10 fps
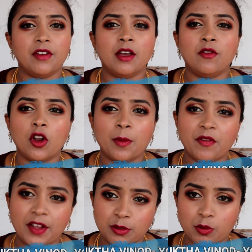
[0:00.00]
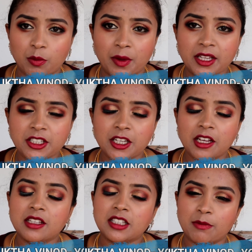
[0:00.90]
follow my Facebook page
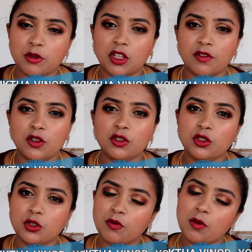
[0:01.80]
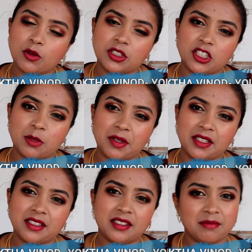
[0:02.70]
Samyuktha Vinod YouTube for more such
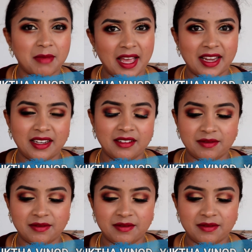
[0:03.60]
updates. Bye.